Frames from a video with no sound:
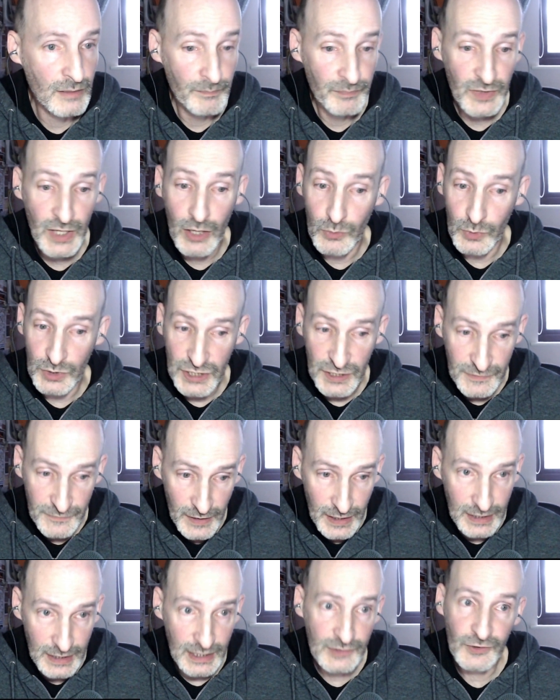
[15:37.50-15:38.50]
which is
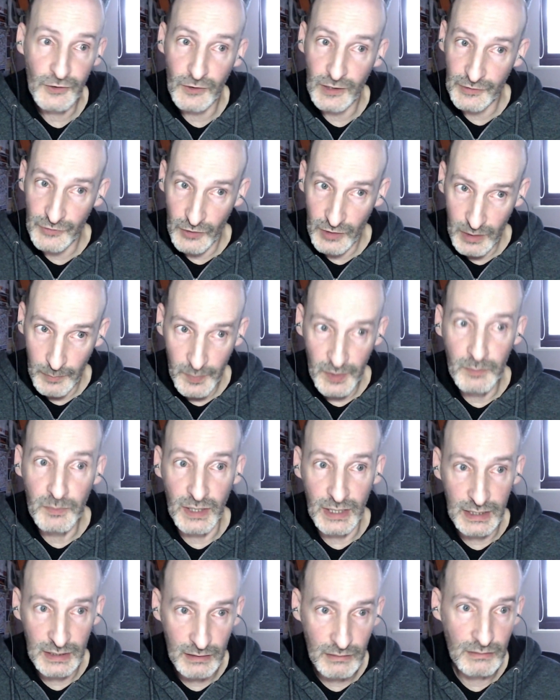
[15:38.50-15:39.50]
fine as long as you keep in
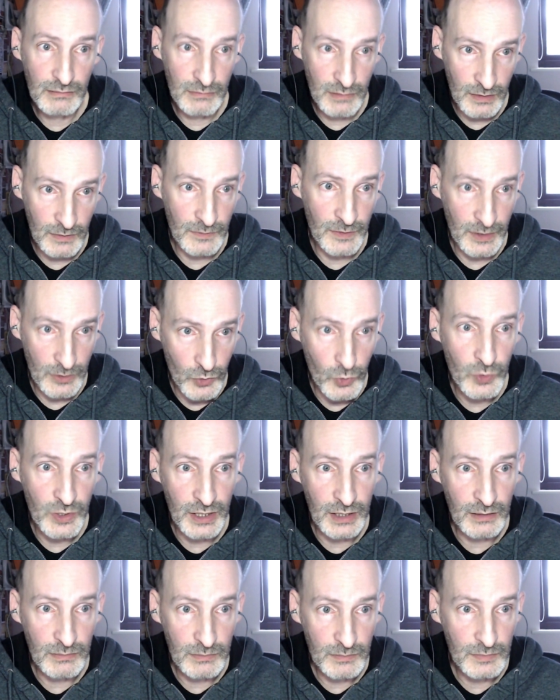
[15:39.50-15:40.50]
mind the
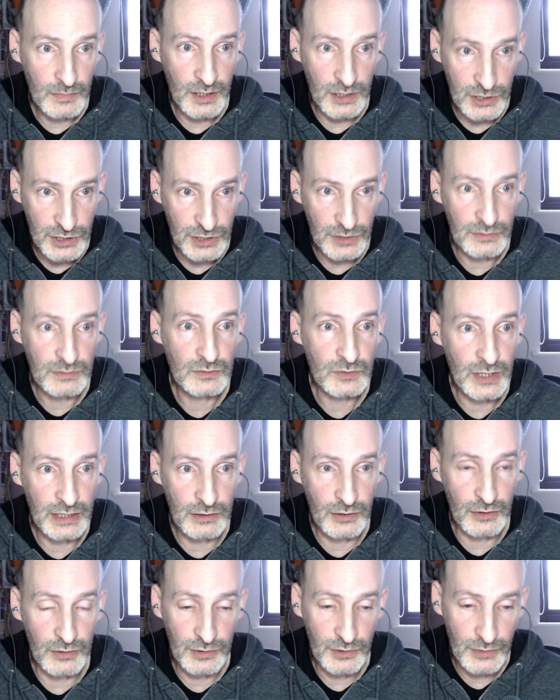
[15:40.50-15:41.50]
cookie issue, right?
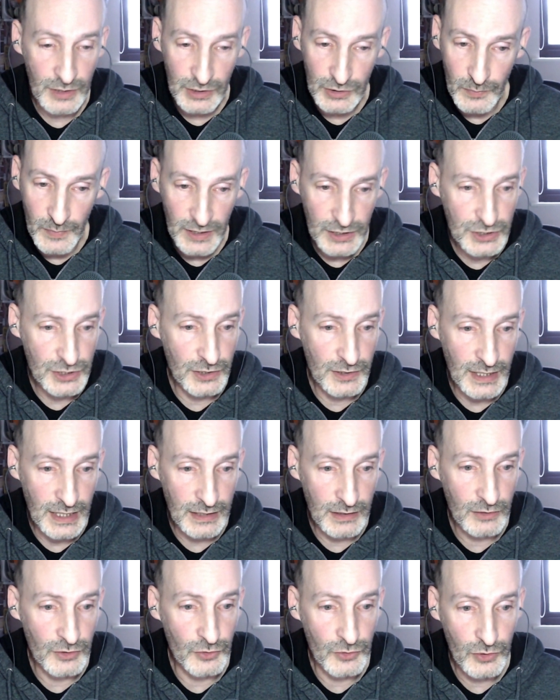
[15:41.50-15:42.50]
You need to make sure that
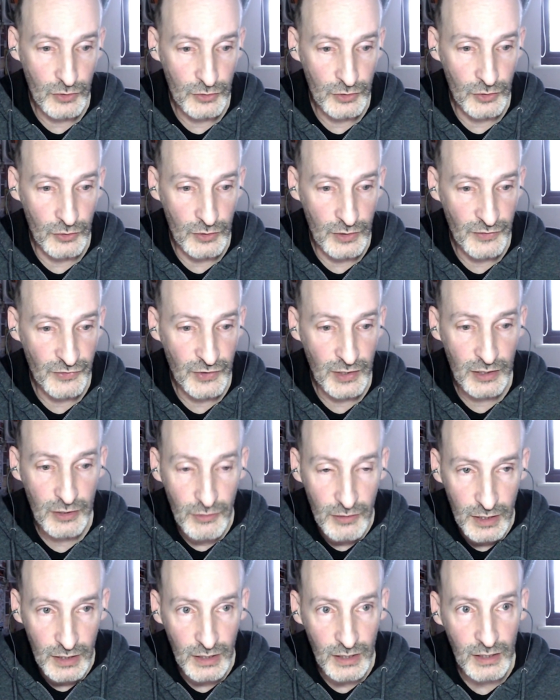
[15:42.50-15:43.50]
your
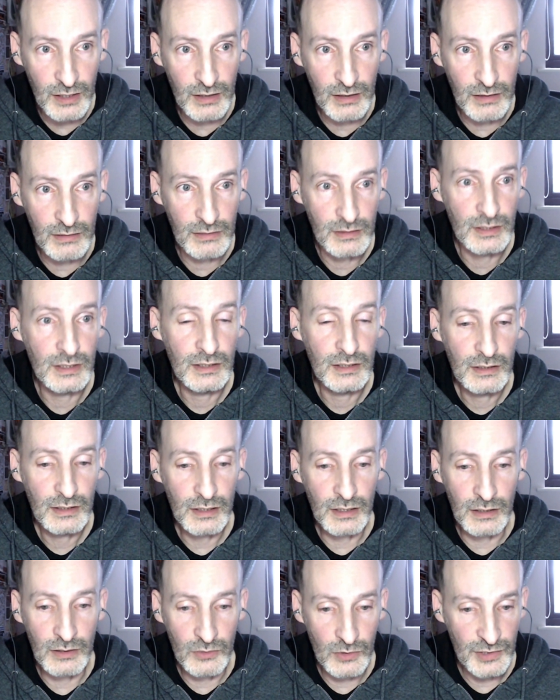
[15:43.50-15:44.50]
security
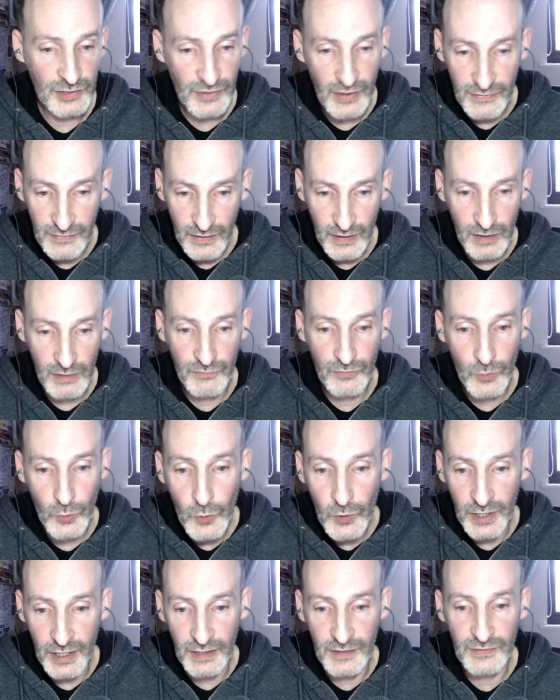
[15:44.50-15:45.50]
or sensitive
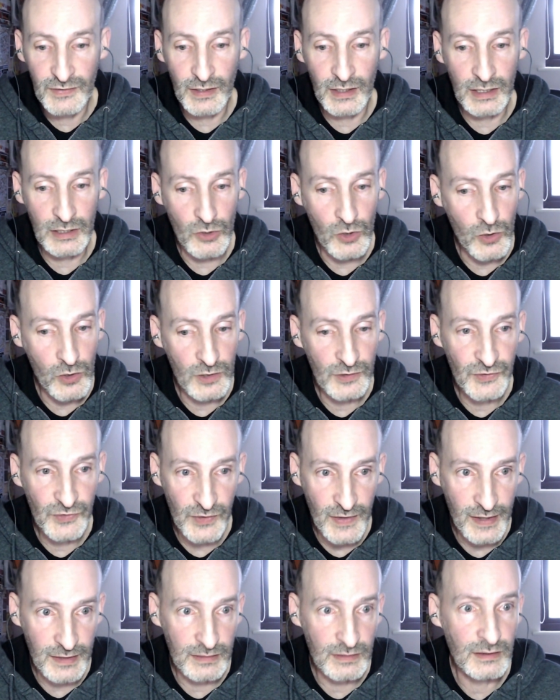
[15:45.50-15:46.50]
cookies are all
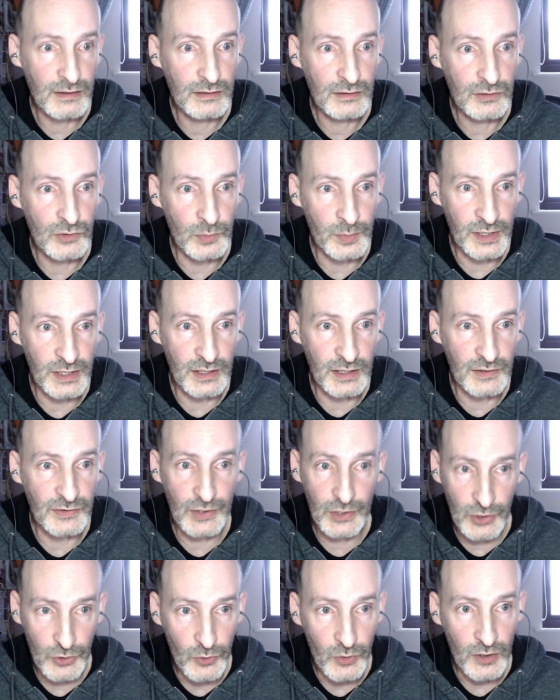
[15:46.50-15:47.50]
set to be
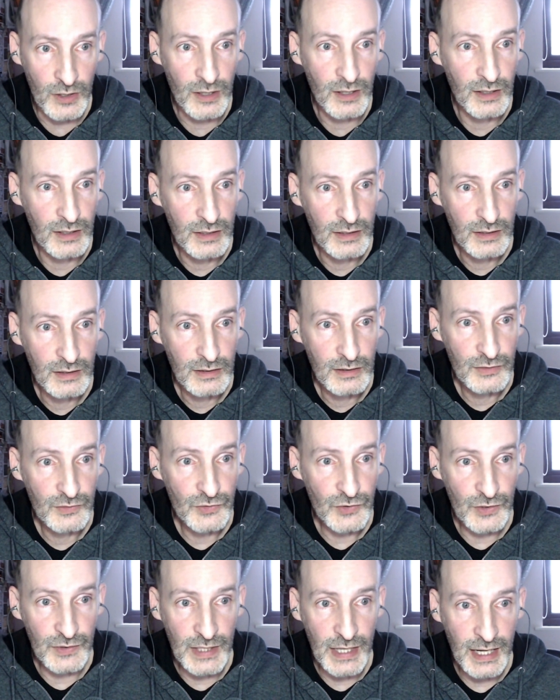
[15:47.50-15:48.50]
secure,
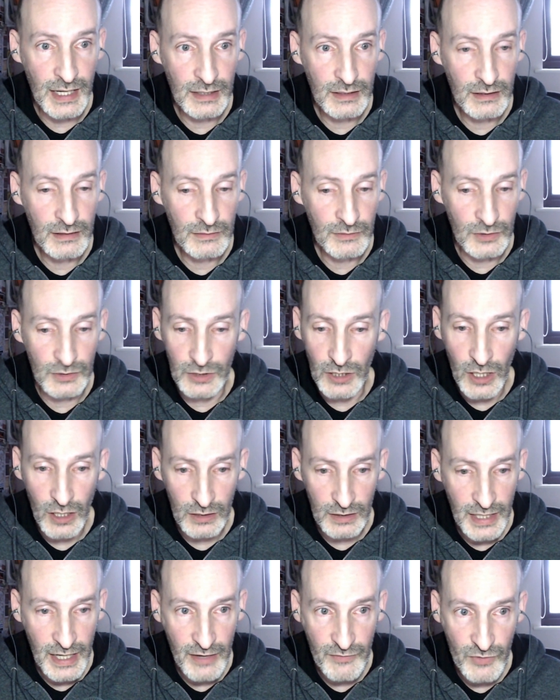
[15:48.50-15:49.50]
so that they're
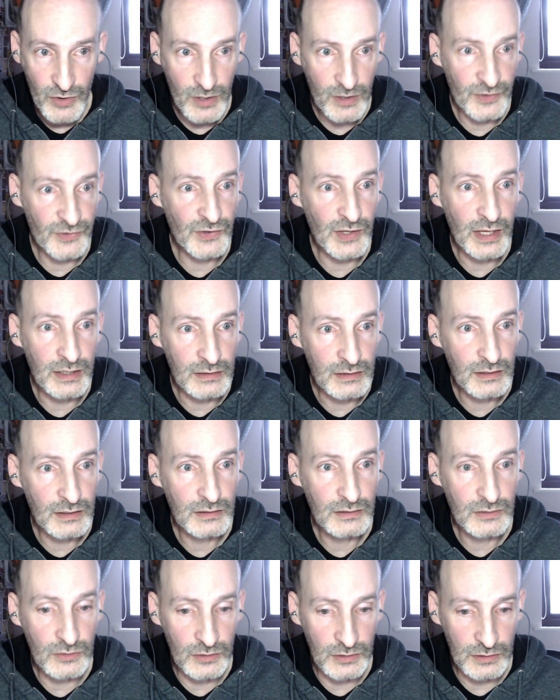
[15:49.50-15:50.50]
not ever sent
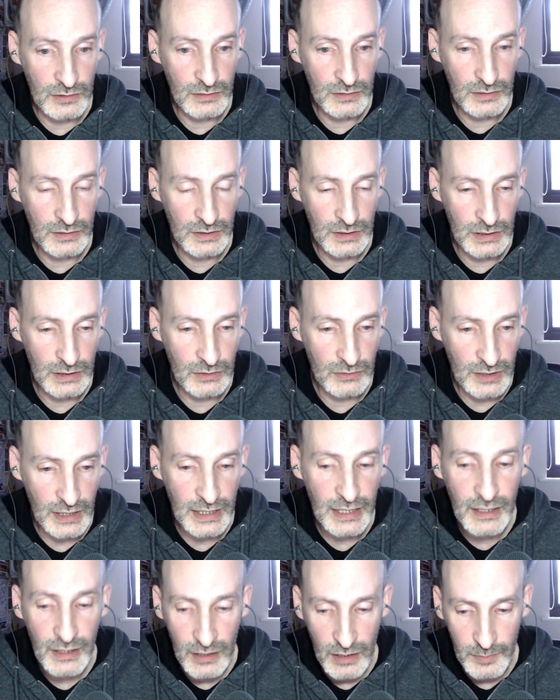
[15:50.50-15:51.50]
on an
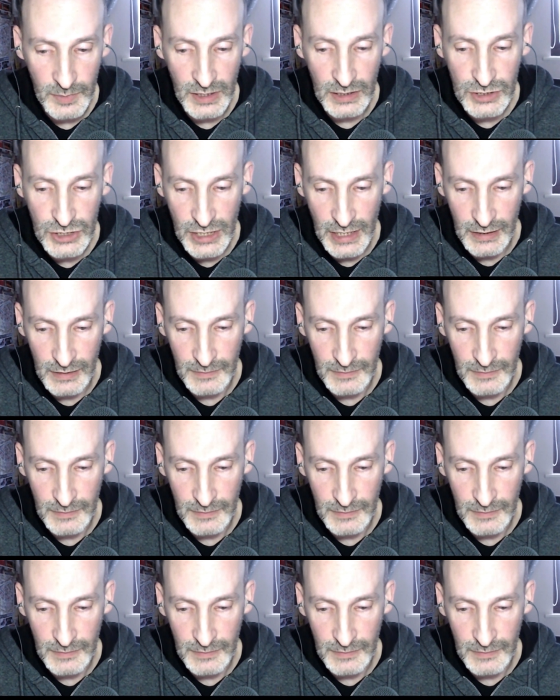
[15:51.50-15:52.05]
encrypted channel.